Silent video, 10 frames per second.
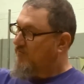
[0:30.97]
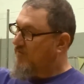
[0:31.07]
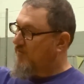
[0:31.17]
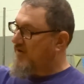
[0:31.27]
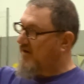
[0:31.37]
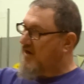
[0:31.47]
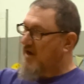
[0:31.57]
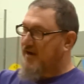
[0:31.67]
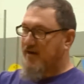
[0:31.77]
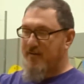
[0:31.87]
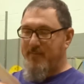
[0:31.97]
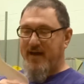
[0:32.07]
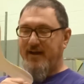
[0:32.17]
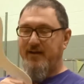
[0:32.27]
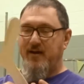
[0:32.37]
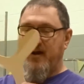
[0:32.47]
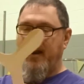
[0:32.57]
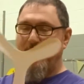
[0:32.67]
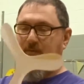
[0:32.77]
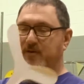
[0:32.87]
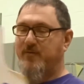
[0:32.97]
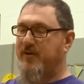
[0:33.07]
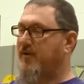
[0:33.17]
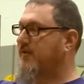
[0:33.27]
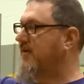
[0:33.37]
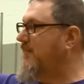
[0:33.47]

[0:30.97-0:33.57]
We'll want to cock it on back in our hand. We don't want to hold it